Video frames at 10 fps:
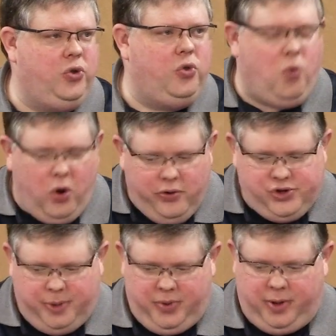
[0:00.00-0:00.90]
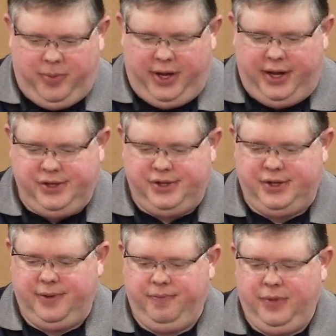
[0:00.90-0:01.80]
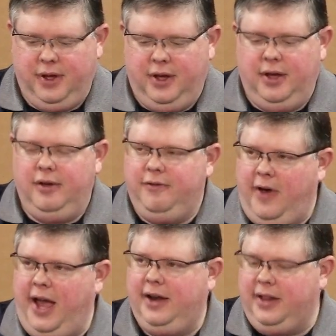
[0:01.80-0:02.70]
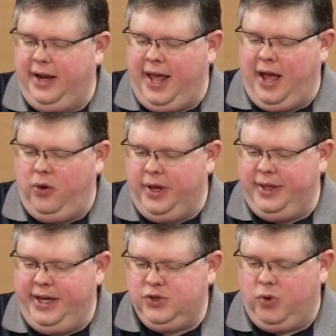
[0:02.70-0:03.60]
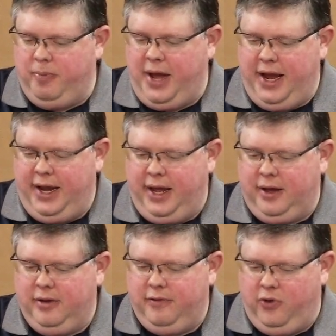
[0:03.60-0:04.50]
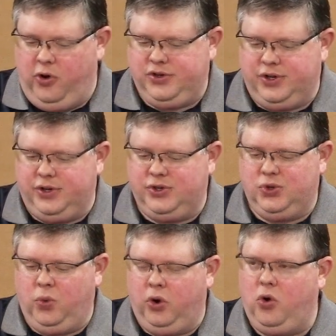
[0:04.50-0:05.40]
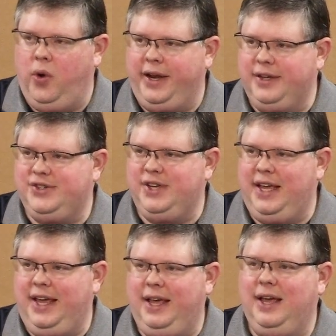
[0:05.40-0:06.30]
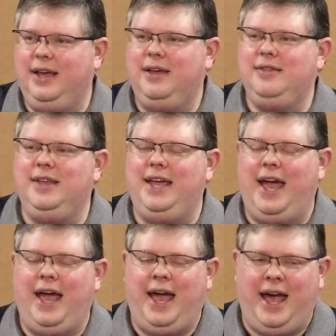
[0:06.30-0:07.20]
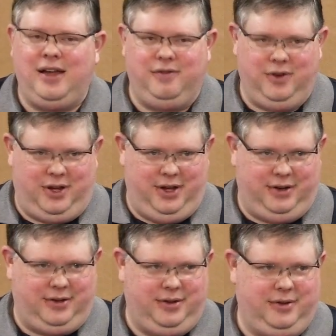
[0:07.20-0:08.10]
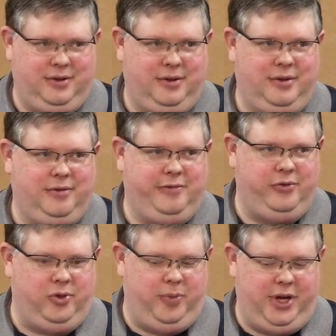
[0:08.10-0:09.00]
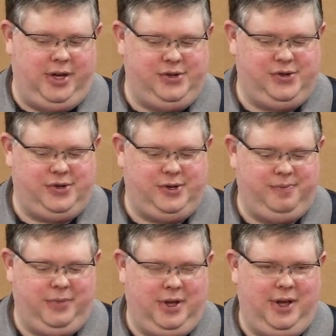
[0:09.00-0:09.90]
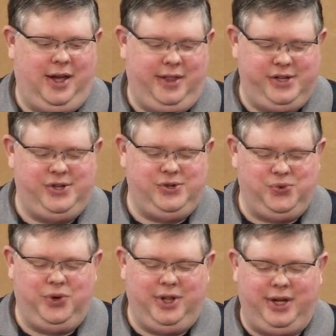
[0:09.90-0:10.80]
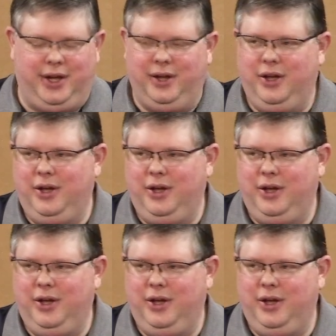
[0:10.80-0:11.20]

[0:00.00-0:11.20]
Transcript: or the worship of the beast. Finally now, in these remaining verses, we're going to see the advocate for the beast. And this is really